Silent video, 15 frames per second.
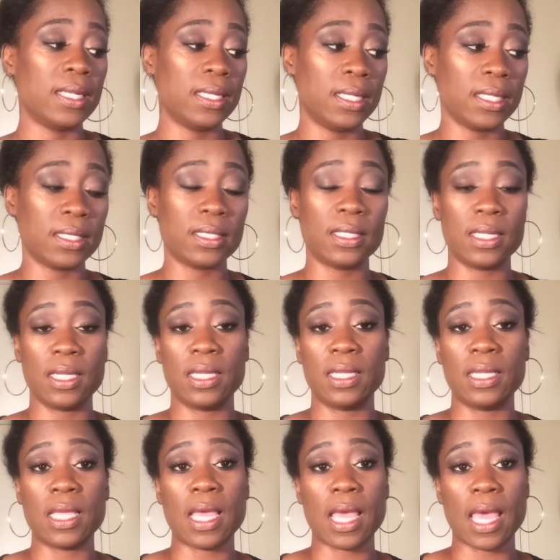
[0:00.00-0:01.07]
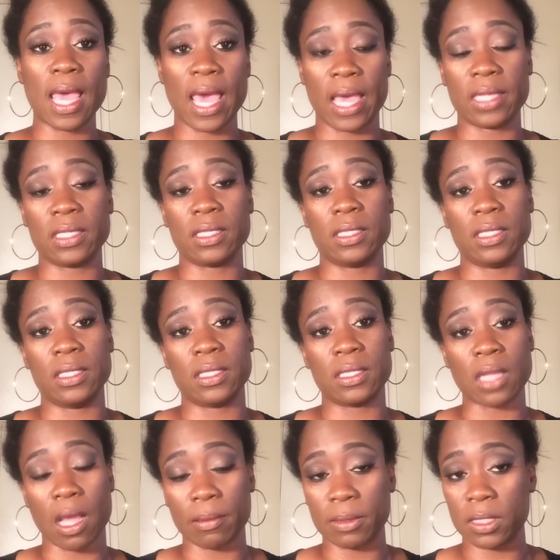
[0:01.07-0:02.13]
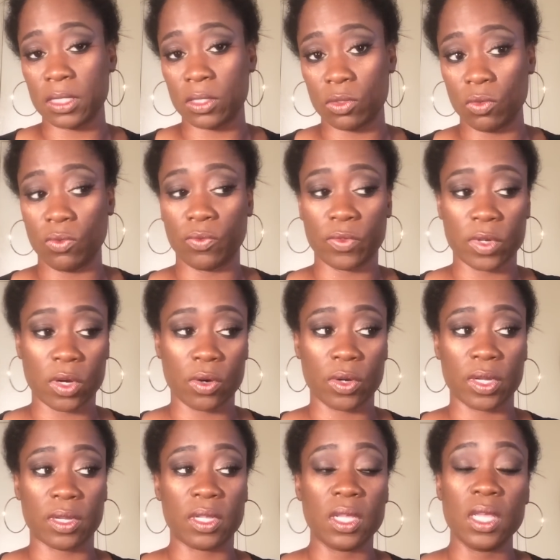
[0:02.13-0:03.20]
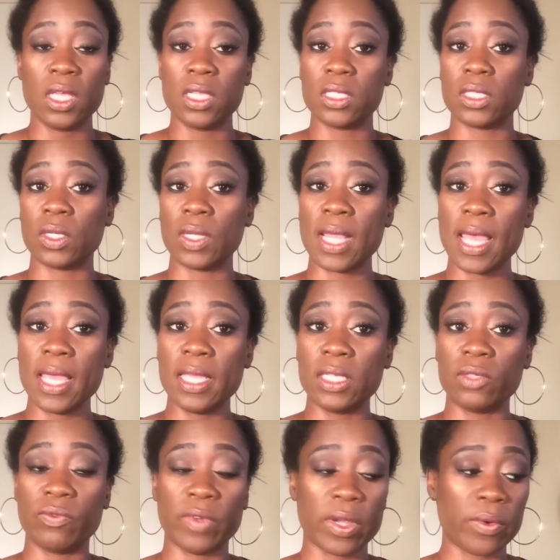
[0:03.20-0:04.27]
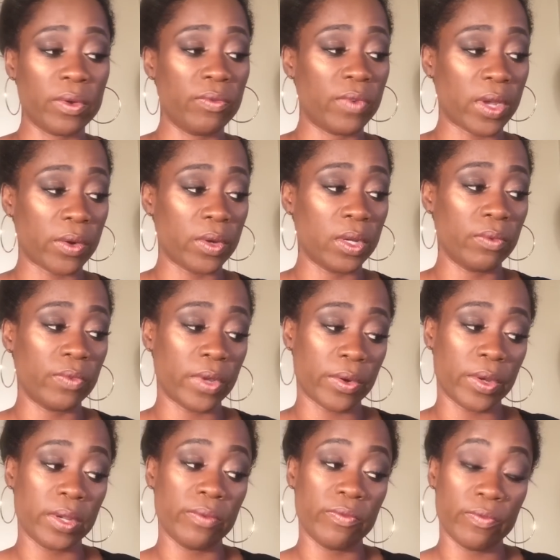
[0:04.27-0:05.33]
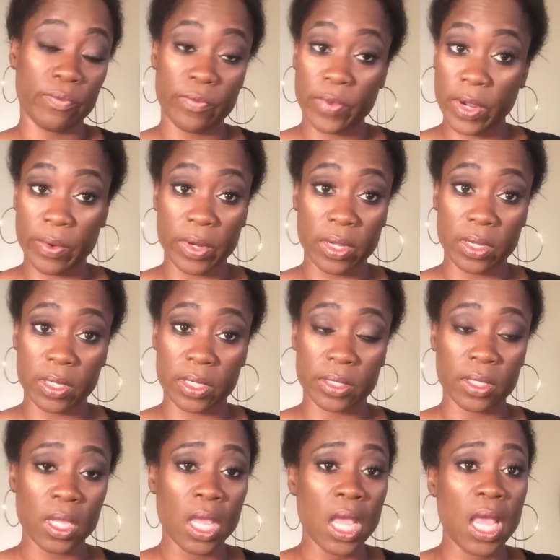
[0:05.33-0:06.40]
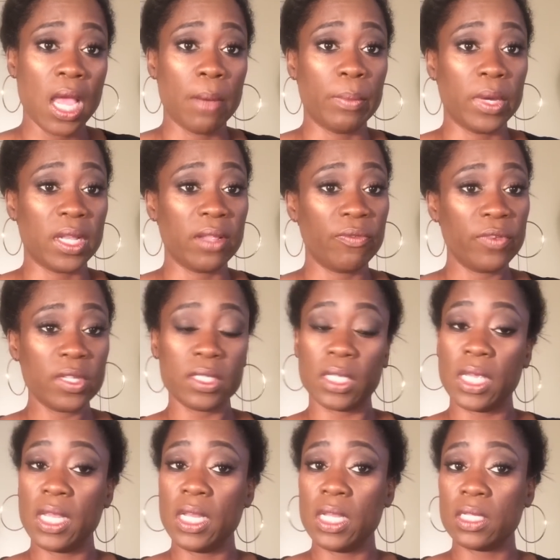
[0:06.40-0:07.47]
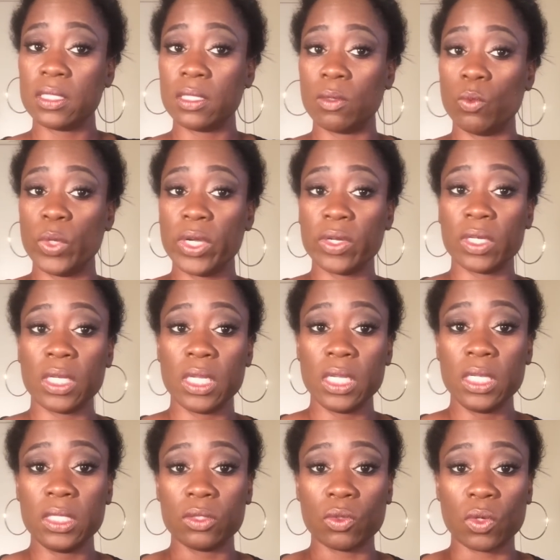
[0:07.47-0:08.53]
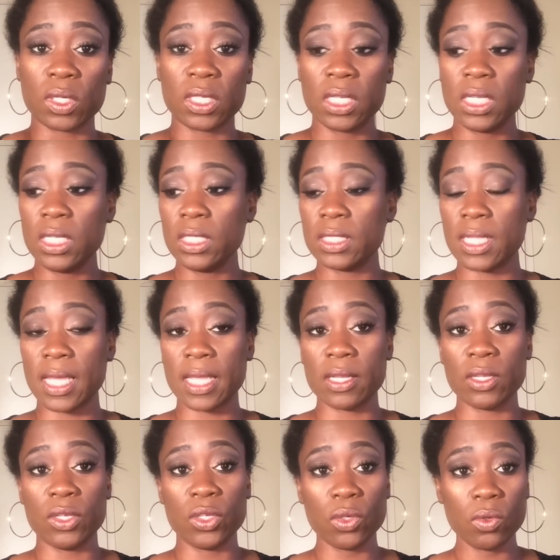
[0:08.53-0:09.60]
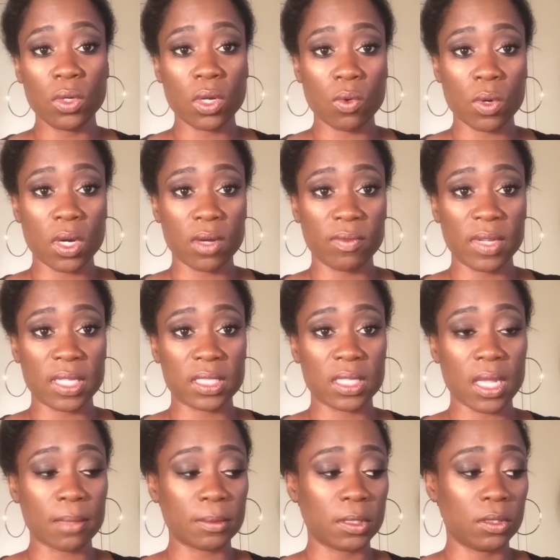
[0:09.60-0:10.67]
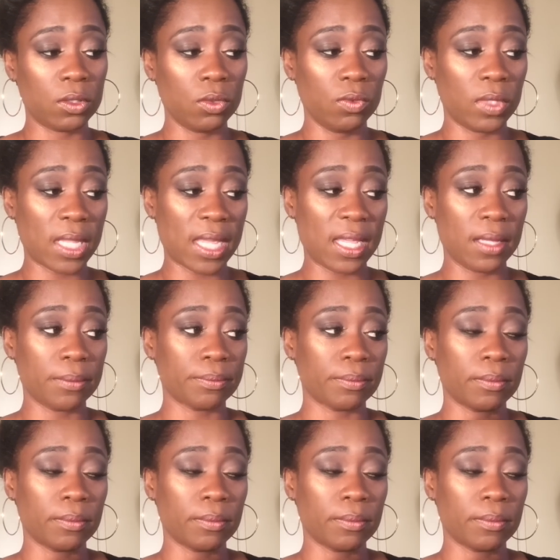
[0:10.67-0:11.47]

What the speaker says: this thing actually stopped his tooth from hurting. So that is very, very, very, very good. But if it's any weird things or things that you know of that stops the toothache,